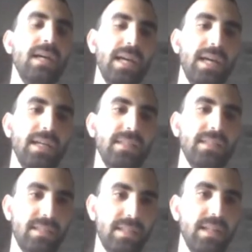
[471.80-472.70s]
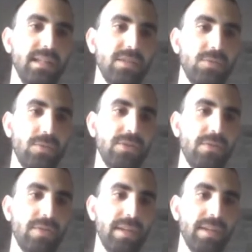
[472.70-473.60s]
and tell us what
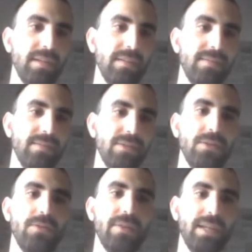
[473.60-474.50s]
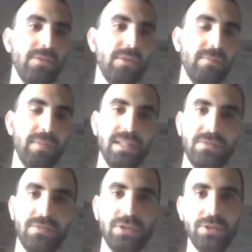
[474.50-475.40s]
you think. So thank you very much
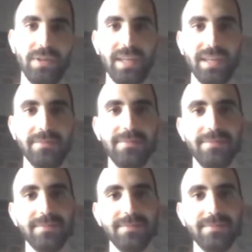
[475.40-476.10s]
for tuning in.